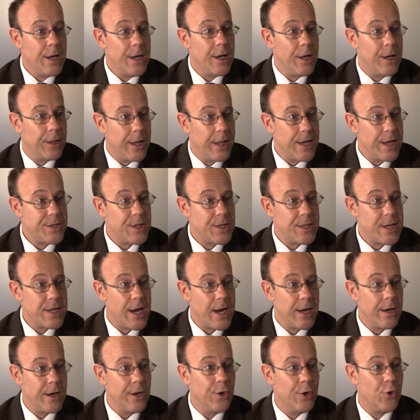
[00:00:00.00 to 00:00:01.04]
unless the
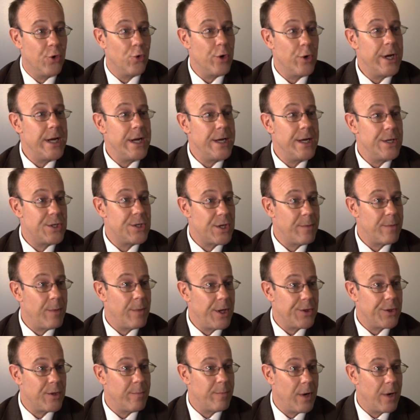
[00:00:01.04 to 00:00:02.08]
tenant agrees to
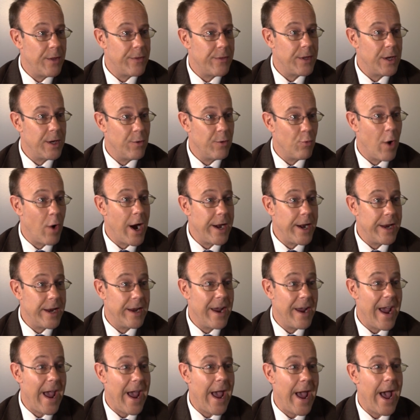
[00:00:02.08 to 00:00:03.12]
month-to-month in
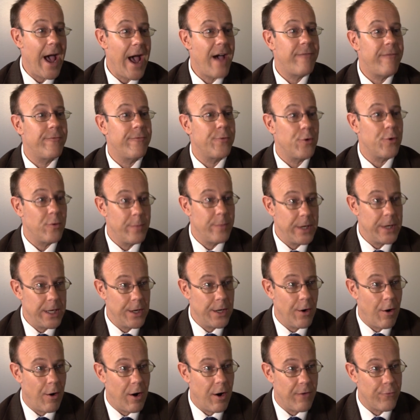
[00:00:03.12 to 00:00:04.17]
writing after
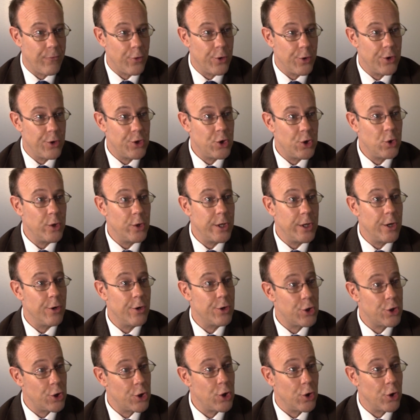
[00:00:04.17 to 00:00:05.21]
being offered a 2-year
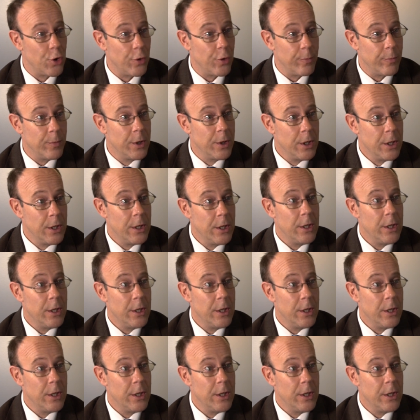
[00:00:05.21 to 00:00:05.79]
term,